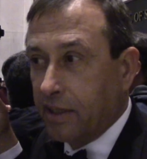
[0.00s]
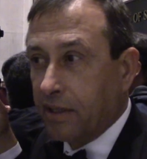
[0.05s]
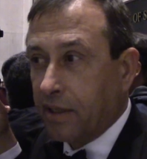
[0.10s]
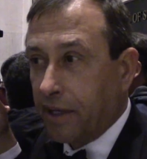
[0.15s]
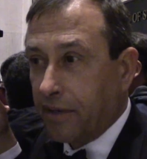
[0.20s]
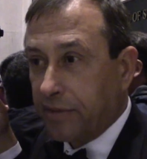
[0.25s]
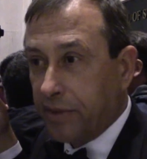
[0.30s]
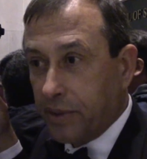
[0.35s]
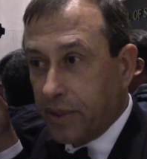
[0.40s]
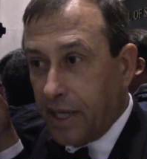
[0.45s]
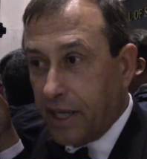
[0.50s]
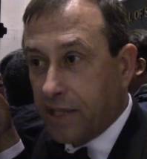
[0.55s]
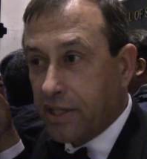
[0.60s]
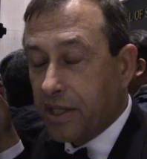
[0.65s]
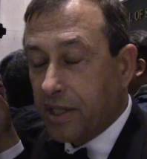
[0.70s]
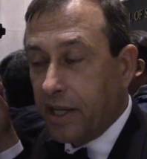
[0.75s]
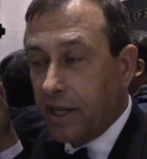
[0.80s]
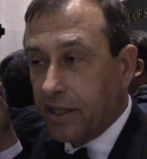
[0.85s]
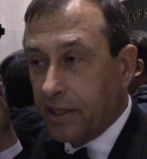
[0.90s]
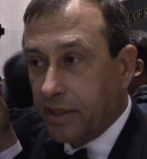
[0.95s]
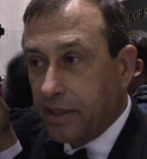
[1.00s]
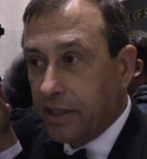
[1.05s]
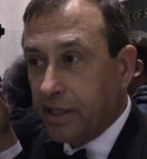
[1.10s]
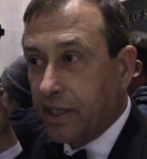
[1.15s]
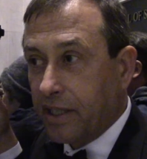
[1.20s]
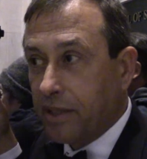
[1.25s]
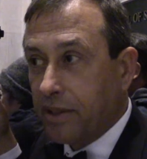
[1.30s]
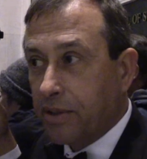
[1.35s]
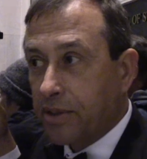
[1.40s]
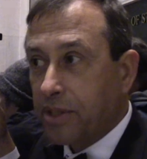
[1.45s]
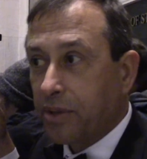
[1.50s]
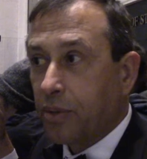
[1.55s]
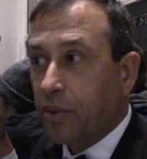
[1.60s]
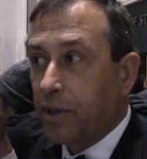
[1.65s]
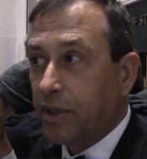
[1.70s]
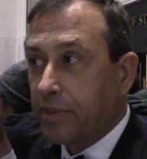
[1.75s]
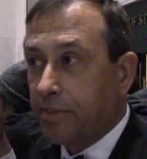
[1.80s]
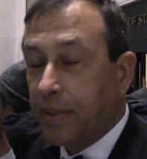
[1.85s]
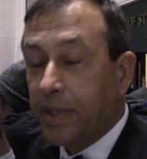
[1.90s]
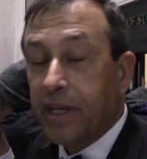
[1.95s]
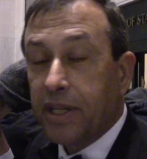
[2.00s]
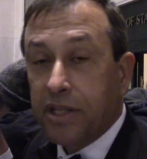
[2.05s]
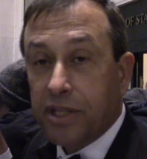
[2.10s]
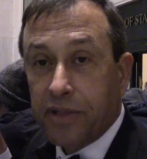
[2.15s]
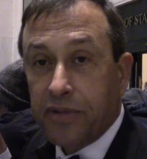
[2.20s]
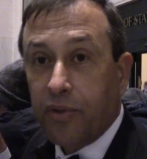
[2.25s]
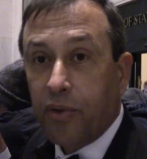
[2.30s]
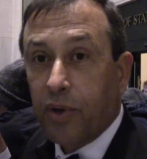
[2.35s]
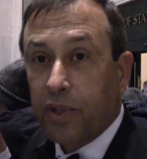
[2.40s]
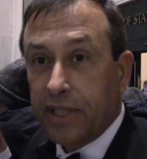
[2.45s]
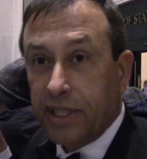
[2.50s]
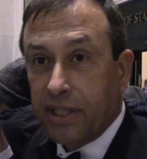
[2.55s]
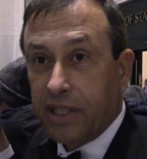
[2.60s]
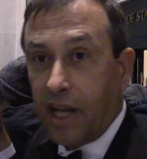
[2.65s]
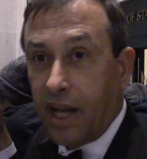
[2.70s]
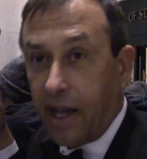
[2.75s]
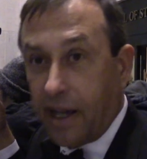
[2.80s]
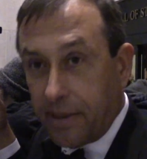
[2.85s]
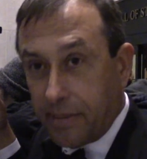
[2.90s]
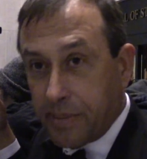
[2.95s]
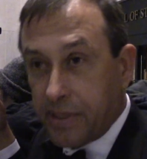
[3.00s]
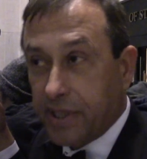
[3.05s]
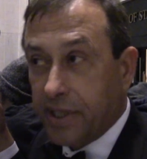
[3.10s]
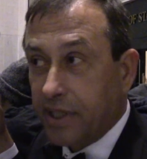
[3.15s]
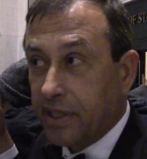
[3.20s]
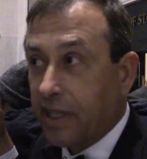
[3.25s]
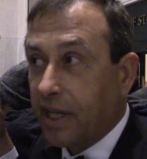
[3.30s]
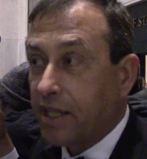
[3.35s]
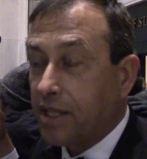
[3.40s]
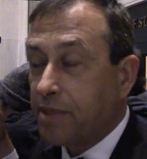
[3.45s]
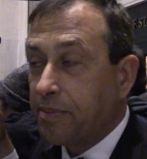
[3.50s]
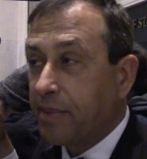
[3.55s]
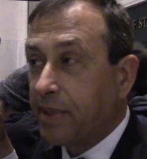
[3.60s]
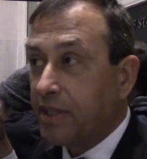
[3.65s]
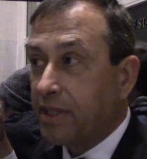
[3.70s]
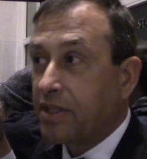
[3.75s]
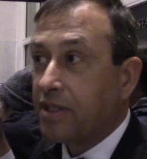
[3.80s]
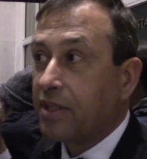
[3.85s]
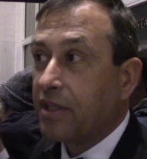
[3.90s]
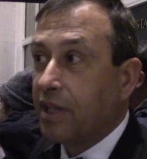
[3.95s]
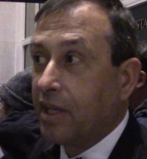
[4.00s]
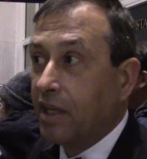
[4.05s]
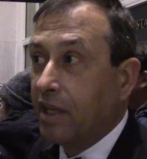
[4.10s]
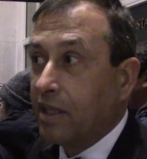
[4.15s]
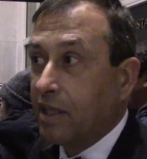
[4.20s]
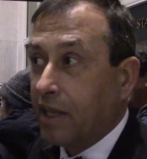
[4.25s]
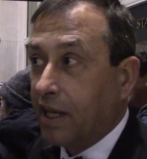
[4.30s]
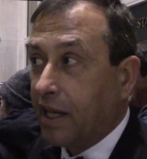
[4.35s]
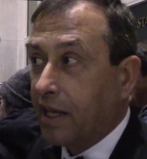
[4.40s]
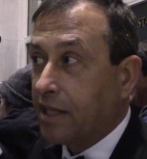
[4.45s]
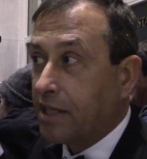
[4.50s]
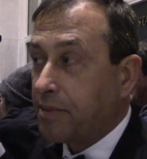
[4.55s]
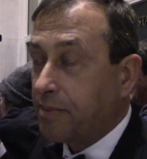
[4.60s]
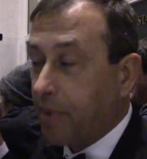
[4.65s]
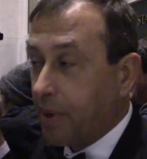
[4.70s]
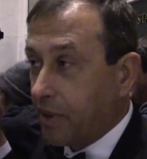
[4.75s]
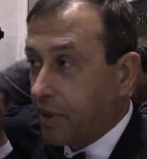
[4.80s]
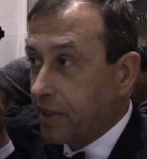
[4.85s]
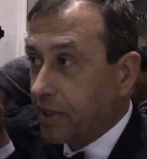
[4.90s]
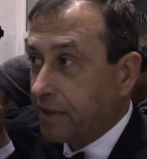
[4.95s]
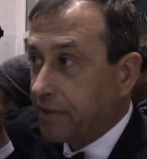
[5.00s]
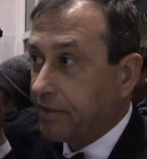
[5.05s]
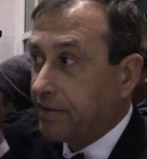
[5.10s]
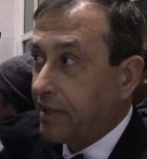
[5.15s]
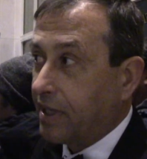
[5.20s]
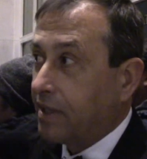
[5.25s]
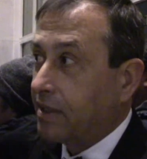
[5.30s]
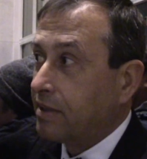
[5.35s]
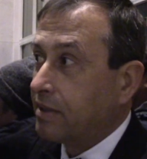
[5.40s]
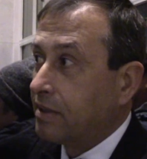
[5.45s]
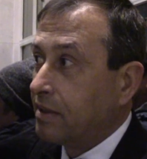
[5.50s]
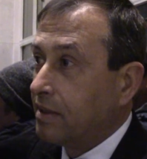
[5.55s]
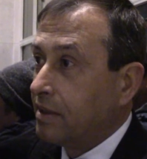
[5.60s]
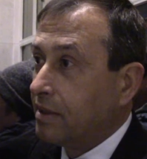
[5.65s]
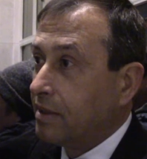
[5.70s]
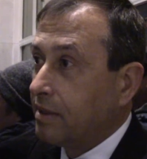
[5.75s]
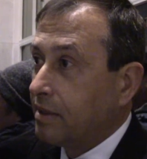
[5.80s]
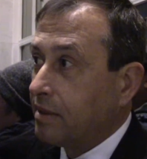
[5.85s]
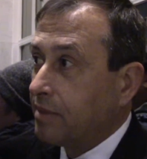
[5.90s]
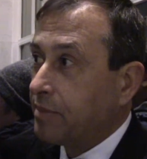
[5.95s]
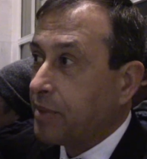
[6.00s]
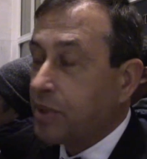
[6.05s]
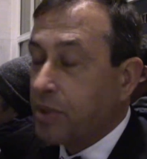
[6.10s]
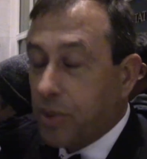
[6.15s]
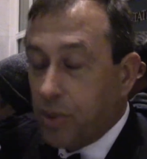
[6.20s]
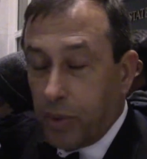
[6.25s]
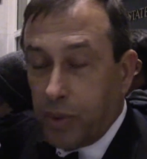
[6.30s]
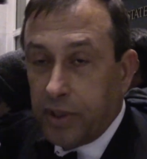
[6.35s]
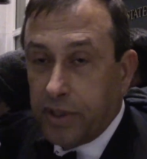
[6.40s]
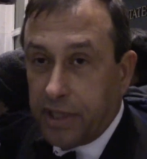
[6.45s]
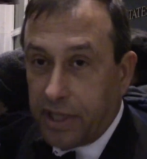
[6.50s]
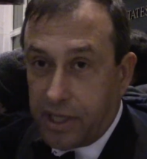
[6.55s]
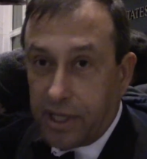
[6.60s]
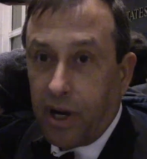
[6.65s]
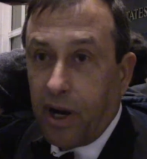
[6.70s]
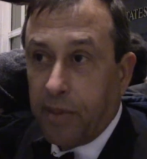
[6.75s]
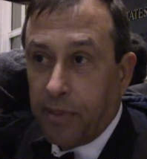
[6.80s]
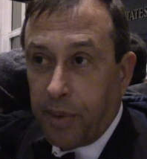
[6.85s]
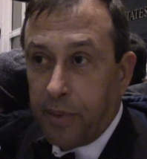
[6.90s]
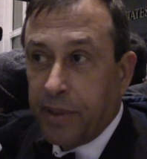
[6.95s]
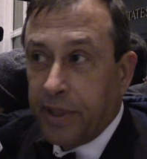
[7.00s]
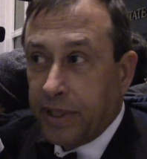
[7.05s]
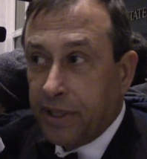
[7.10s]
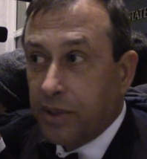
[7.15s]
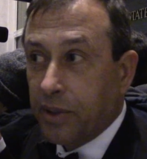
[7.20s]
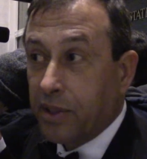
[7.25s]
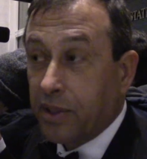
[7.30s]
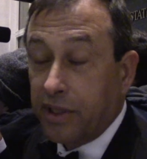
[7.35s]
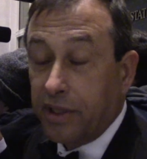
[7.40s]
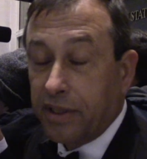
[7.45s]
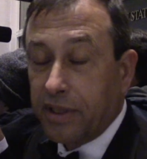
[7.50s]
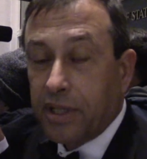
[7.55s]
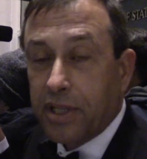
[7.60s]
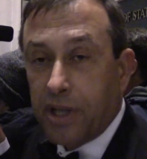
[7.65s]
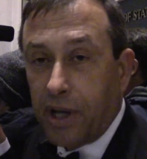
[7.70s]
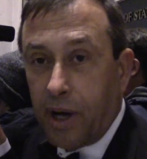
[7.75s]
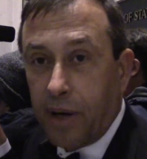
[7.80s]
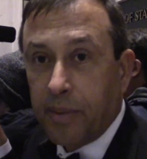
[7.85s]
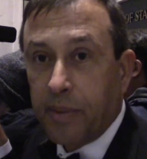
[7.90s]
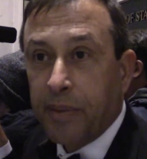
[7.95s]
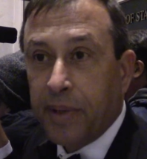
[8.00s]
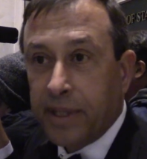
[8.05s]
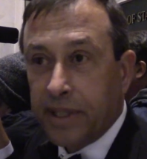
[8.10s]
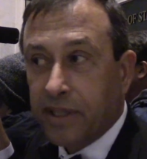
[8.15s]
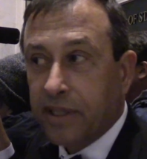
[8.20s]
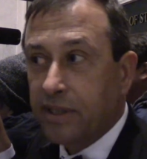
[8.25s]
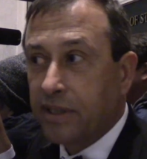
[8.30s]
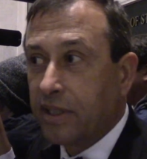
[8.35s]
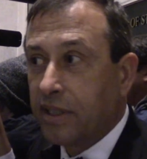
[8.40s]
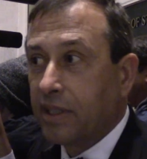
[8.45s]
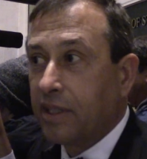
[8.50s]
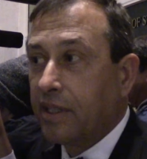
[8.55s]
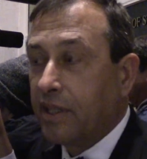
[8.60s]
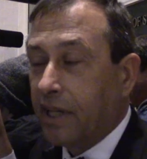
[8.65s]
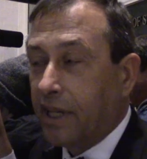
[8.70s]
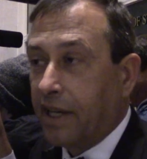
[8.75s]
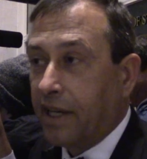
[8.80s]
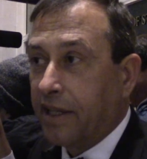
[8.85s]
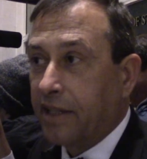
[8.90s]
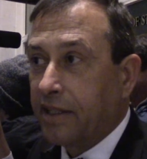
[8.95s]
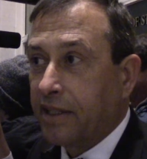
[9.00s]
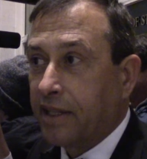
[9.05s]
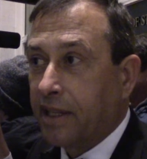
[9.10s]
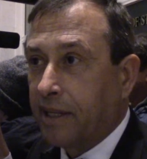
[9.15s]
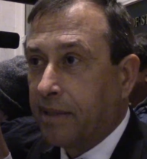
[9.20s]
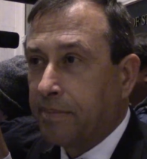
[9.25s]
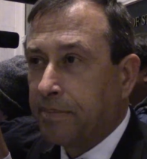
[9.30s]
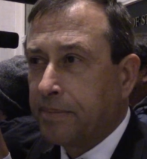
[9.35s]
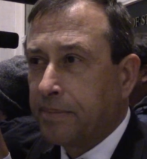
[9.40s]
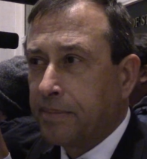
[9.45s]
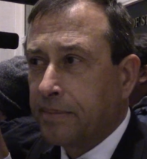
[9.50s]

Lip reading: a few days later, and he used the word peace 40 times in that speech, and spoke of mutual disarmament, nuclear disarmament, and